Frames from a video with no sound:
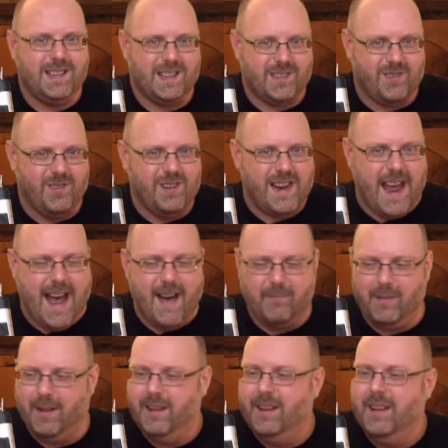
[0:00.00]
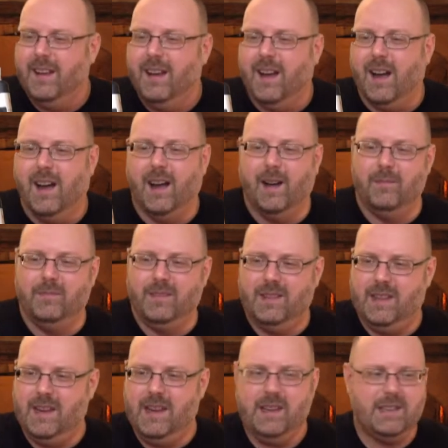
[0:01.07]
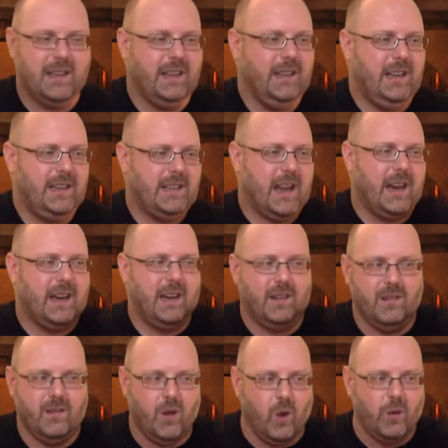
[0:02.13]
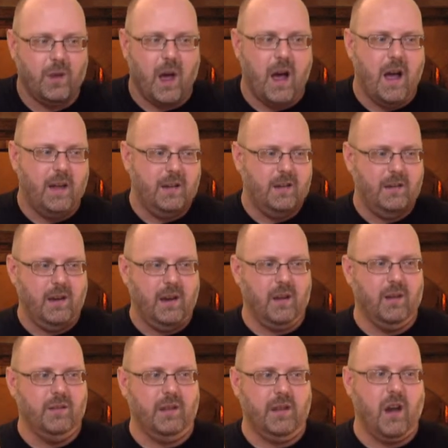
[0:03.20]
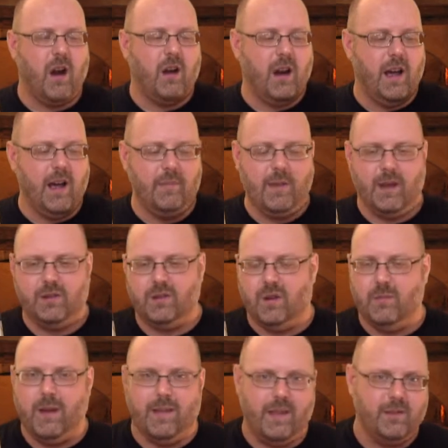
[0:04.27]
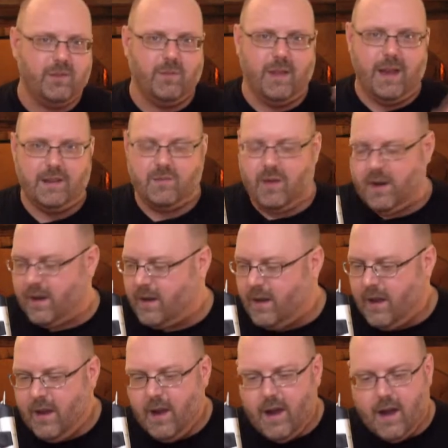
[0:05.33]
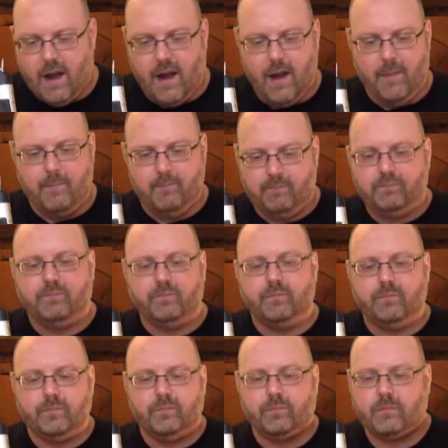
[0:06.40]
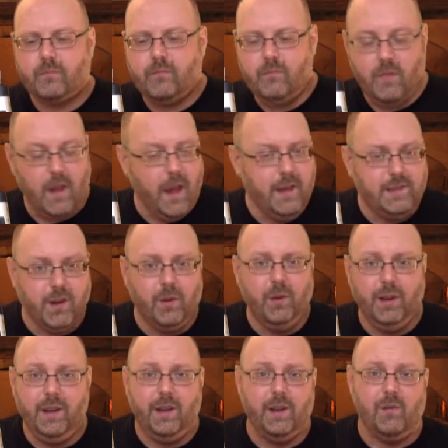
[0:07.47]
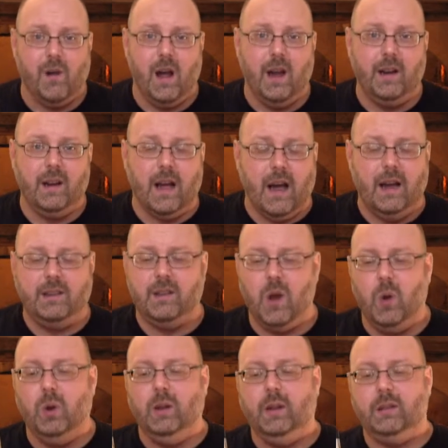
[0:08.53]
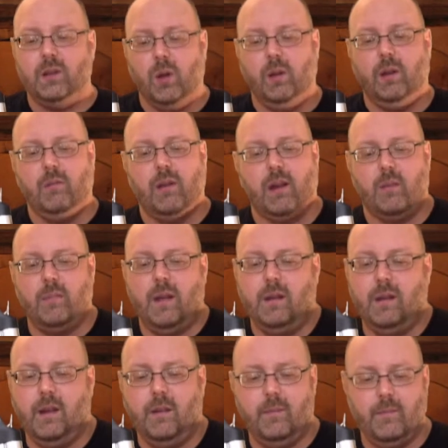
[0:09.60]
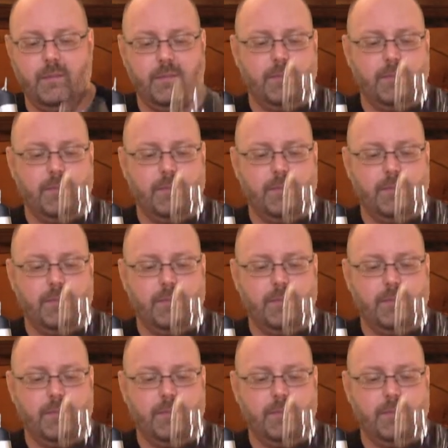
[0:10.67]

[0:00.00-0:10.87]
it's a screw cap. Um, these at least I can hold on. You know, the Yara I'm not sure about. That was from last week. Um, it's a really good wine. I totally, totally recommend it.